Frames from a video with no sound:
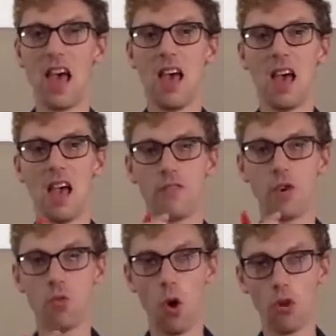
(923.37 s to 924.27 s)
If
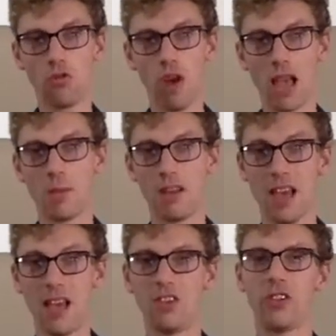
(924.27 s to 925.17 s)
you want
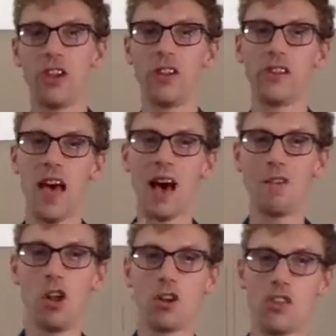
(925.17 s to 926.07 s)
recommendations, have
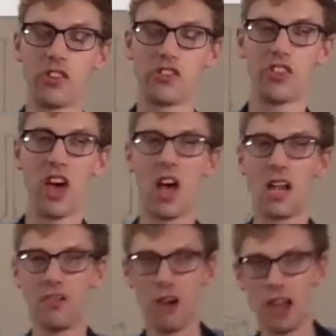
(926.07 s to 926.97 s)
a look at the
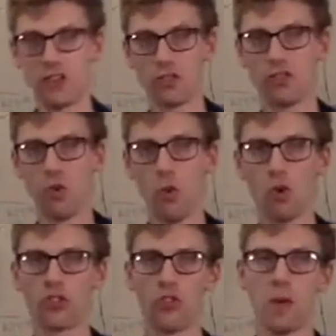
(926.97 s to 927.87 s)
Surly range of
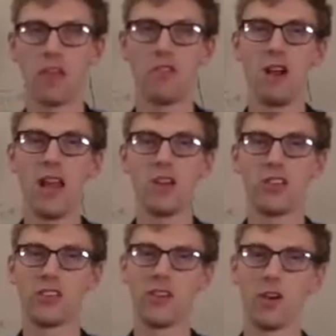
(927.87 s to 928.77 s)
forks. You make really good
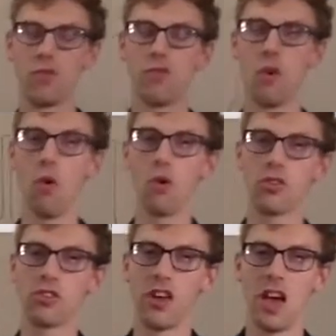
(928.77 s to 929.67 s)
steel
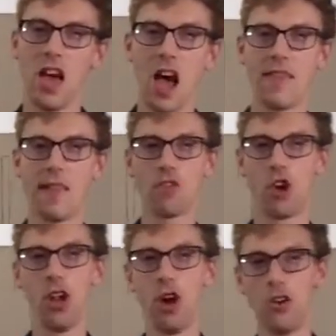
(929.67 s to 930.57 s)
forks, and they've
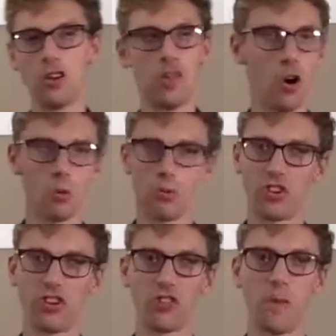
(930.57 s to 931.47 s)
got loads of
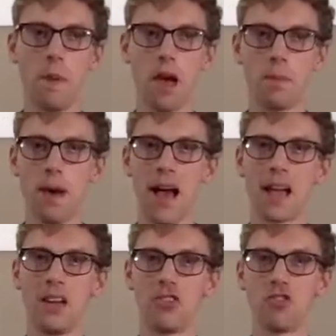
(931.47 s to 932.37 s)
options for bike
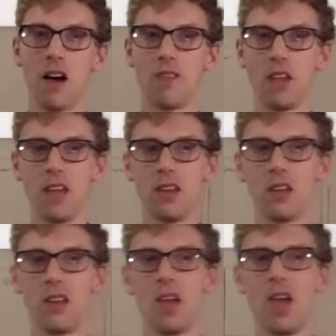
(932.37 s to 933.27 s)
packing and travelling.
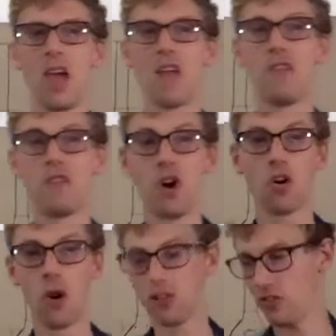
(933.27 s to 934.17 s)
If you've
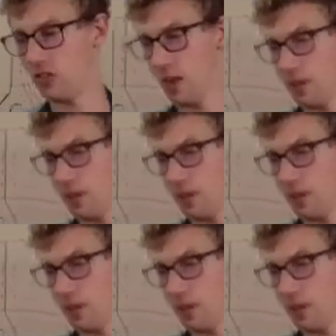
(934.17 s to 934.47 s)
got questions, let me